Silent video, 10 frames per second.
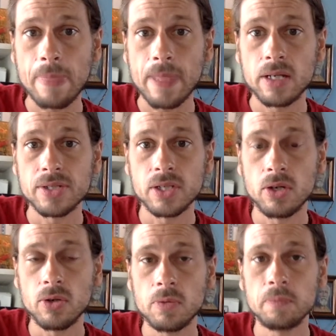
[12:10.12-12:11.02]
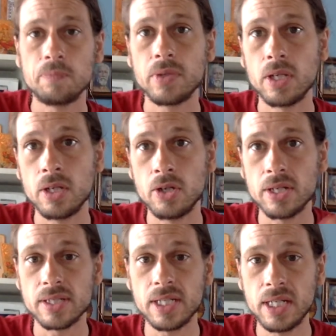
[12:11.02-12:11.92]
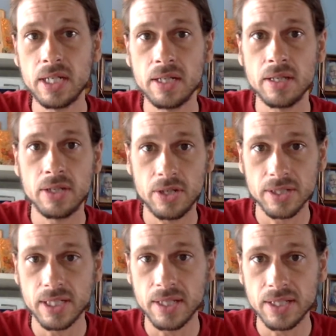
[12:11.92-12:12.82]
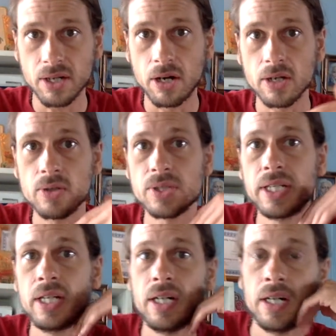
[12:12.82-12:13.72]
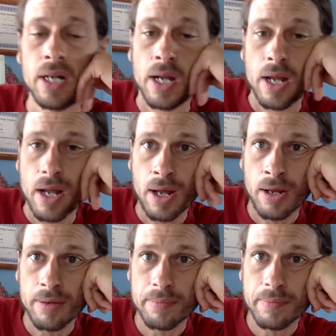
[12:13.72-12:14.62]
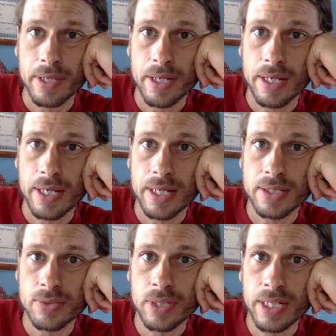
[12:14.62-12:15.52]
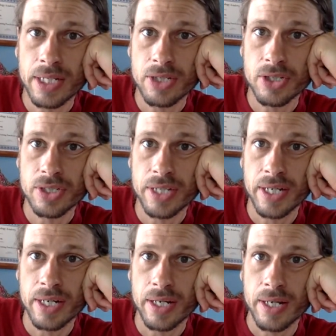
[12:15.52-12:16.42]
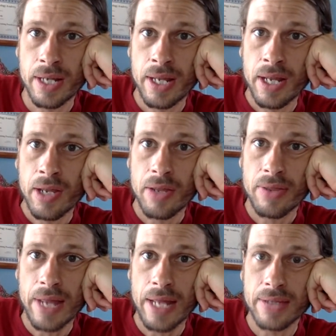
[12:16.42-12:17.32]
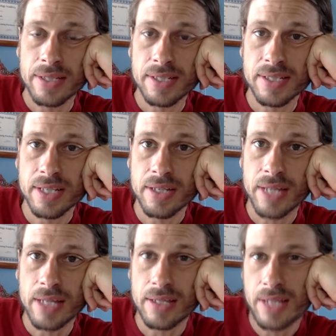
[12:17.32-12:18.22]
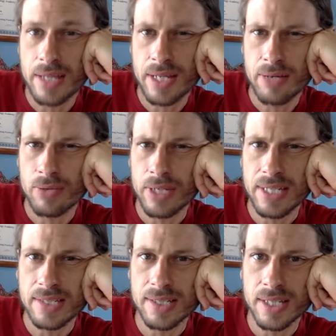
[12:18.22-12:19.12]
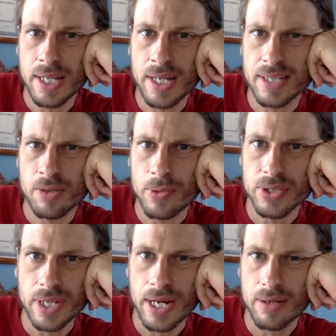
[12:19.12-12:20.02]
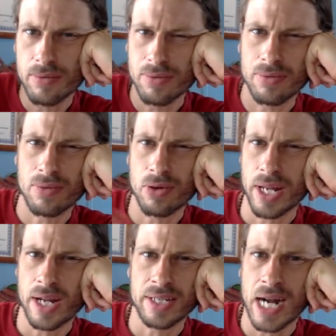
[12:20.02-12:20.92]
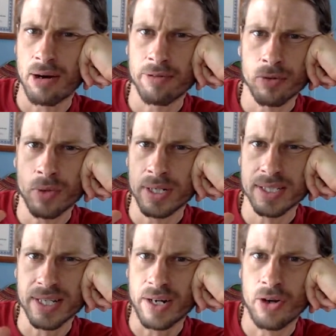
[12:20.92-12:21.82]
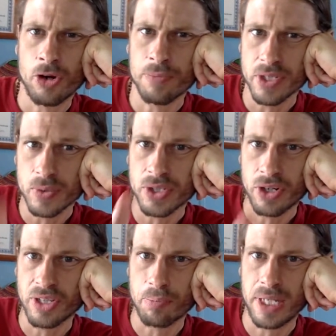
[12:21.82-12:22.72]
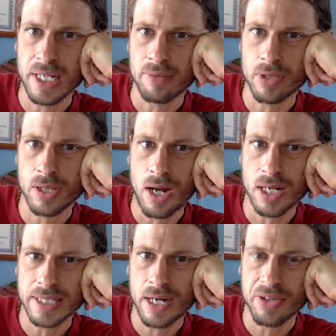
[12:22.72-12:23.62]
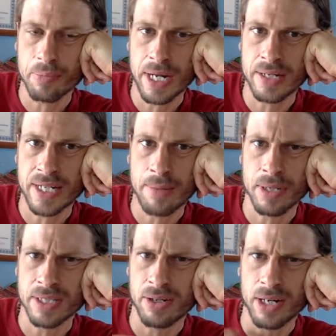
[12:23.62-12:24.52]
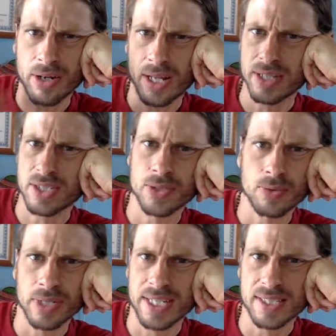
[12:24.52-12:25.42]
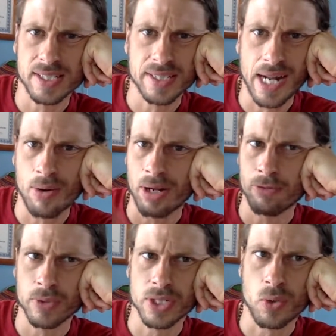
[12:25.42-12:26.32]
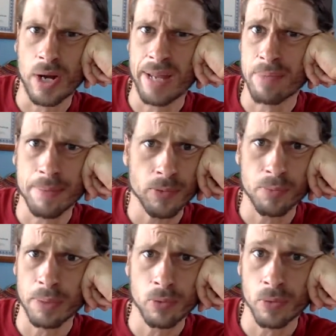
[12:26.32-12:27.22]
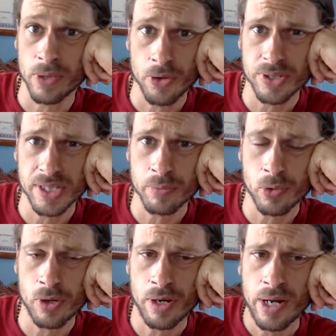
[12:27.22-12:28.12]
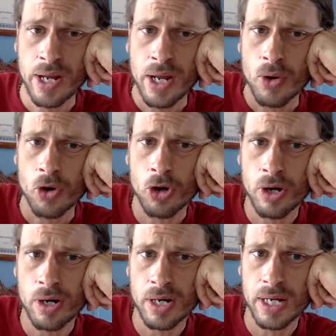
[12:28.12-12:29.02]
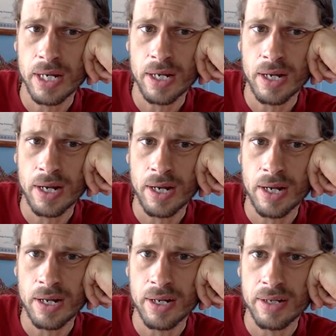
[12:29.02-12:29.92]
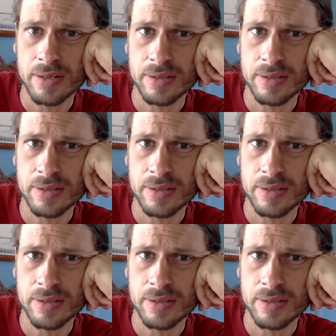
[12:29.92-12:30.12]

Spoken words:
So you can see these articles here. It's really interesting that this is that they released this again. It's almost like, okay, now everyone is at home. This was during the peak of the lockdown, the pandemic. They're like, okay, let's just release this now while everyone's quiet. Maybe people will notice it more. Or you